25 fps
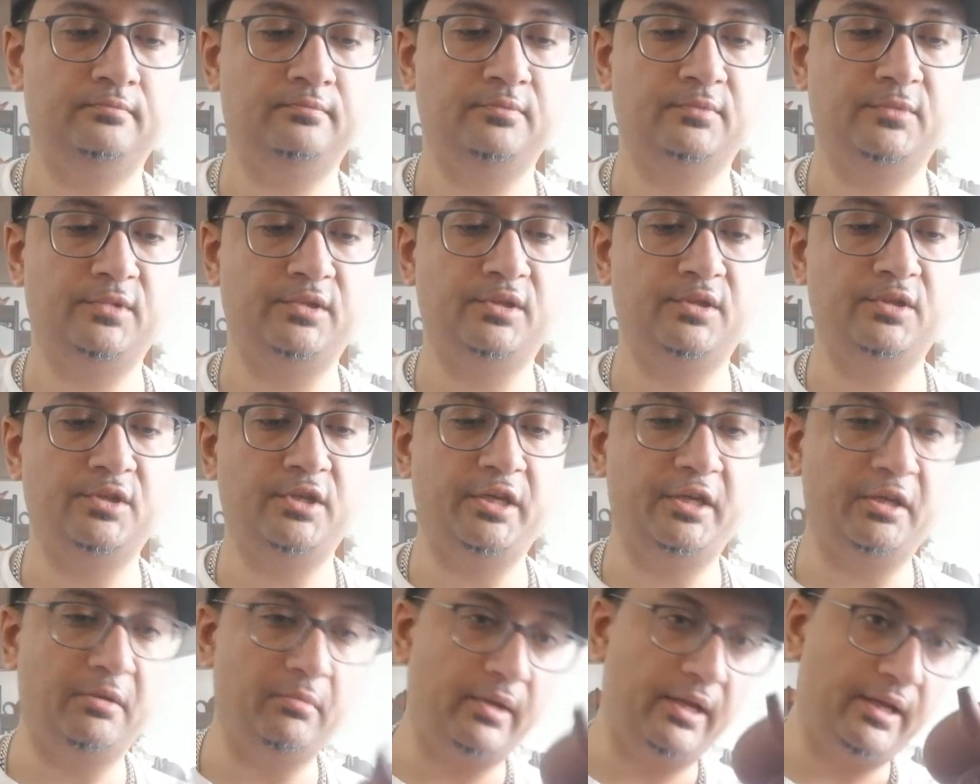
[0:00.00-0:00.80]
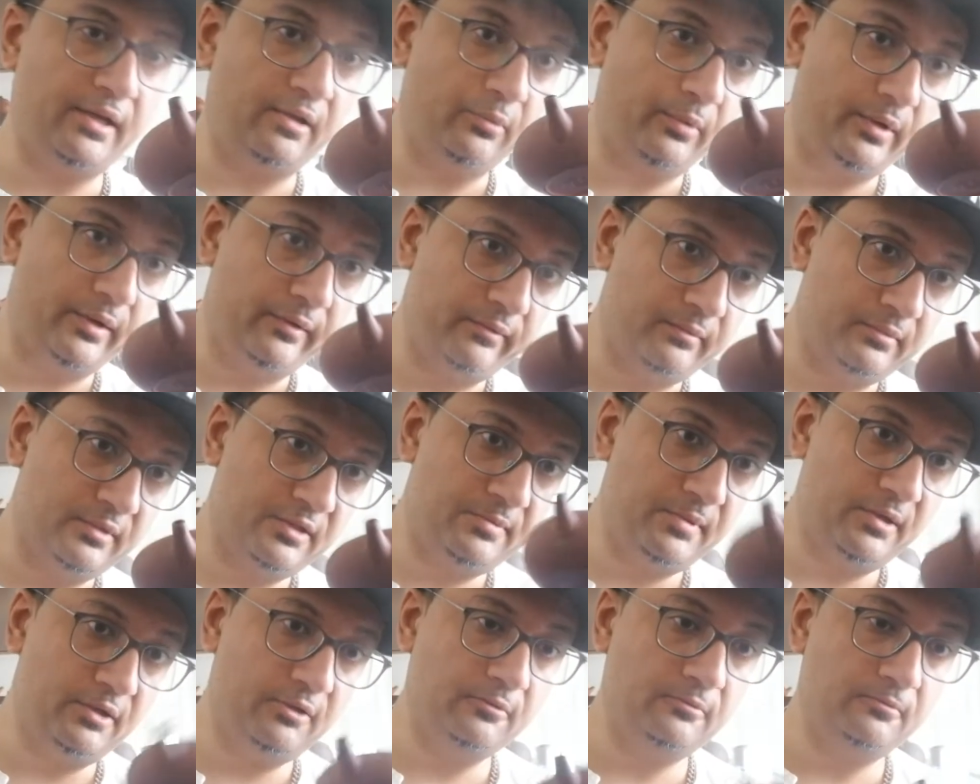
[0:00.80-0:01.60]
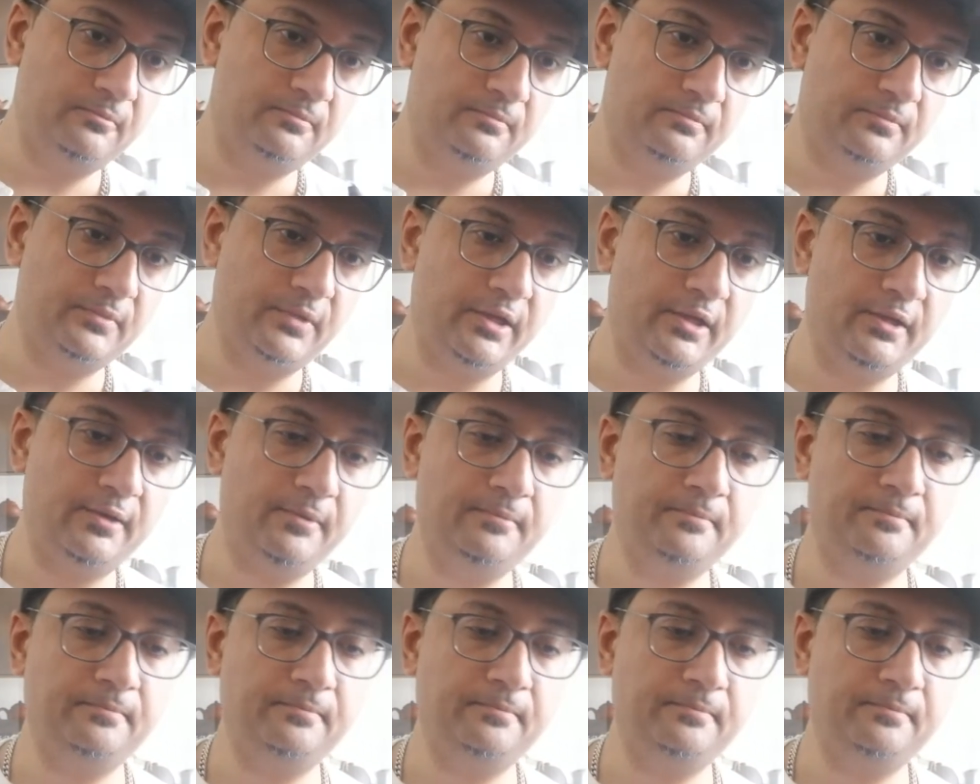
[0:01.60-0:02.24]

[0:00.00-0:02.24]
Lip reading: Just shake it back away from the spout. Yeah.